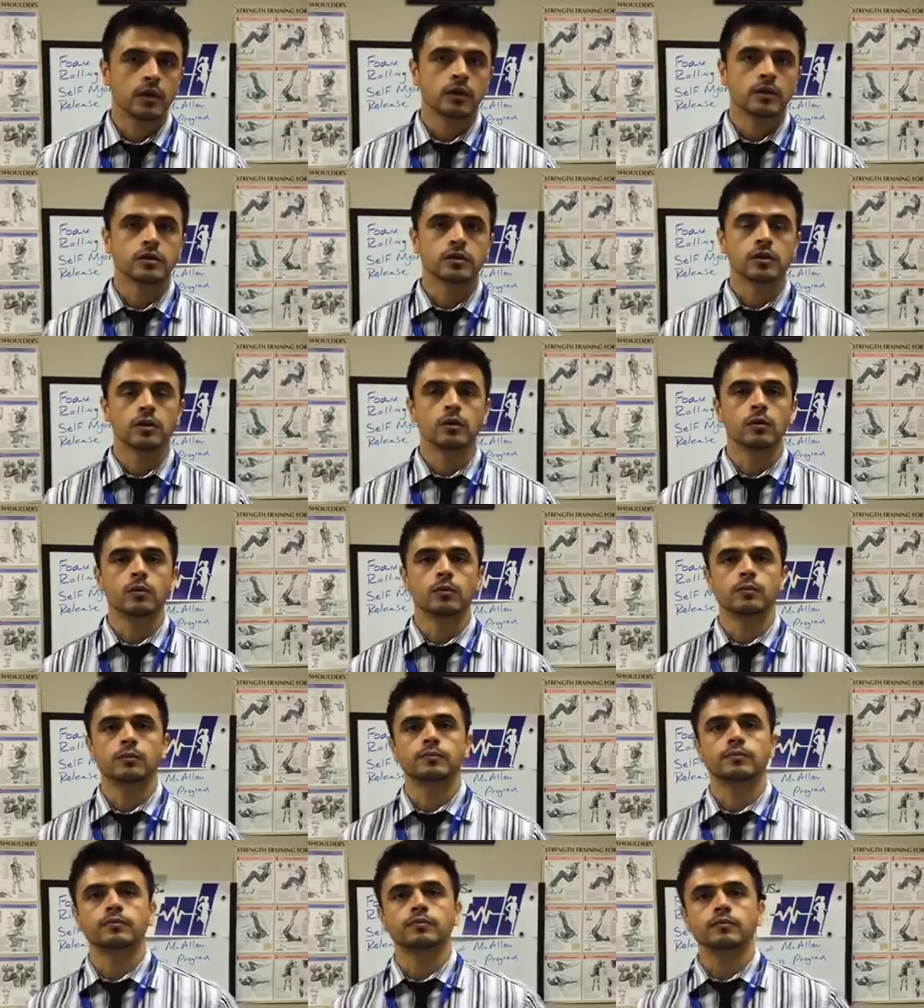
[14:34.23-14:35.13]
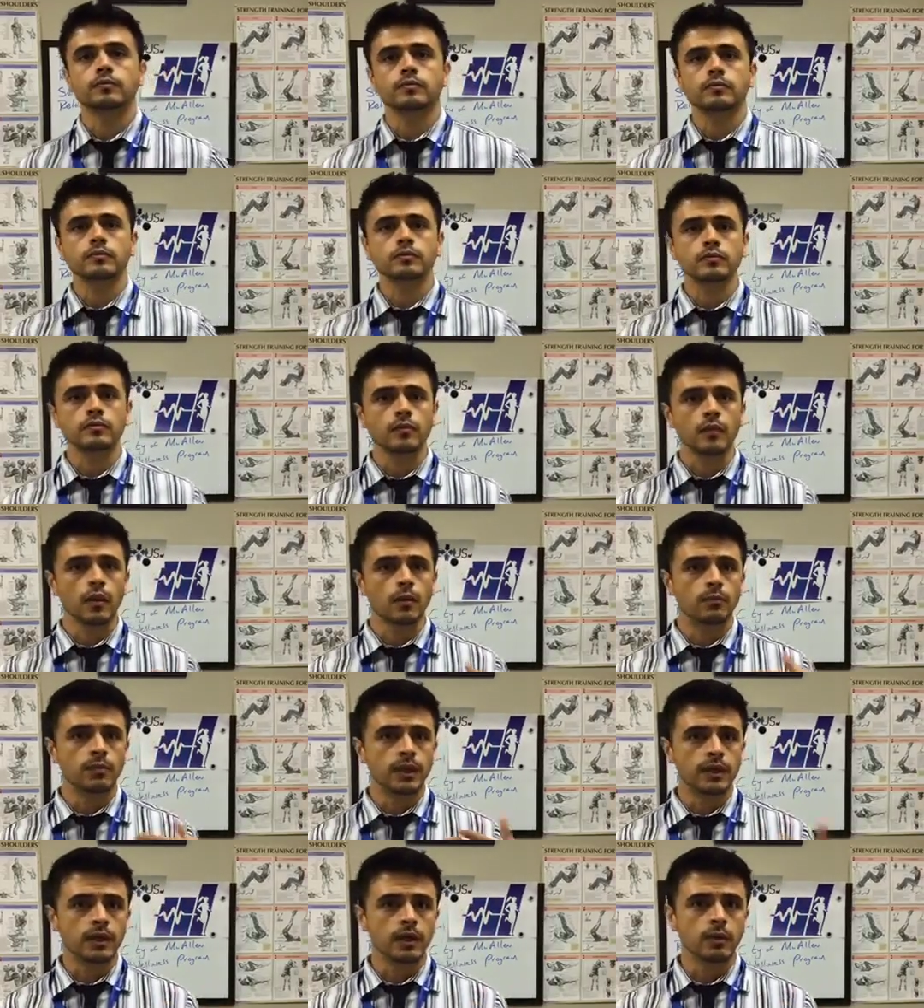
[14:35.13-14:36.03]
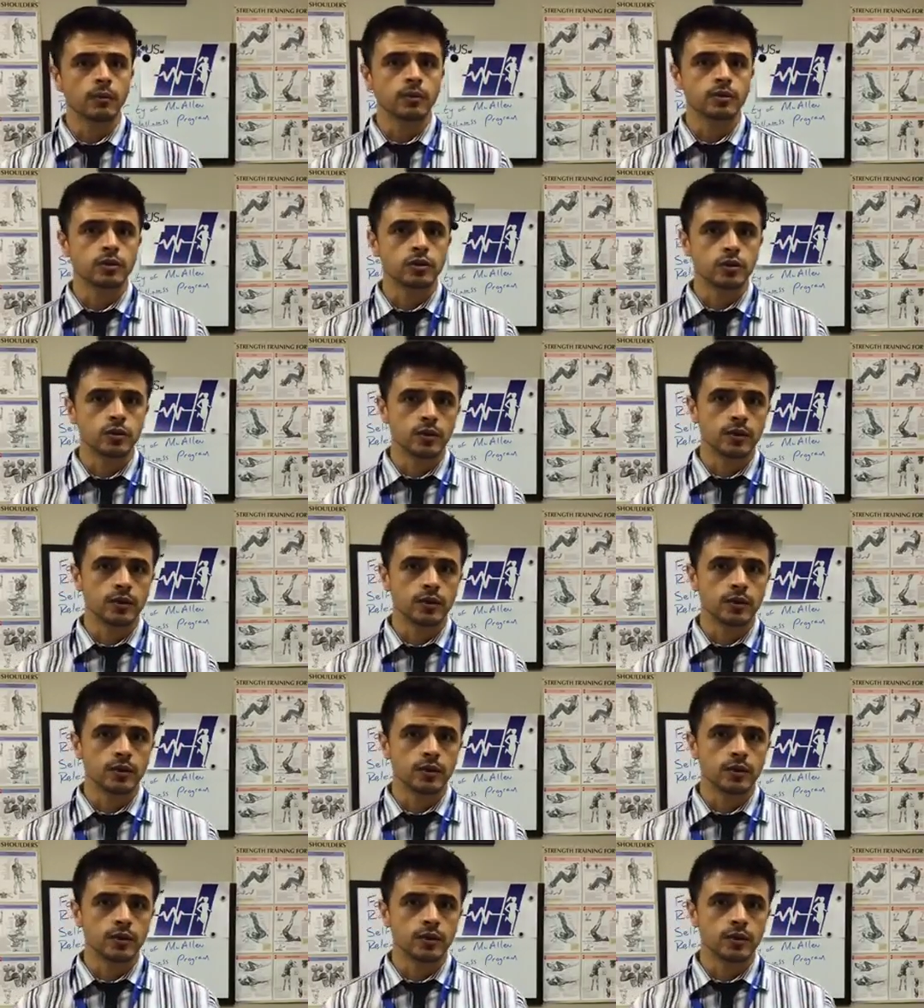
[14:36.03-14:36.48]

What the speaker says: So being able to do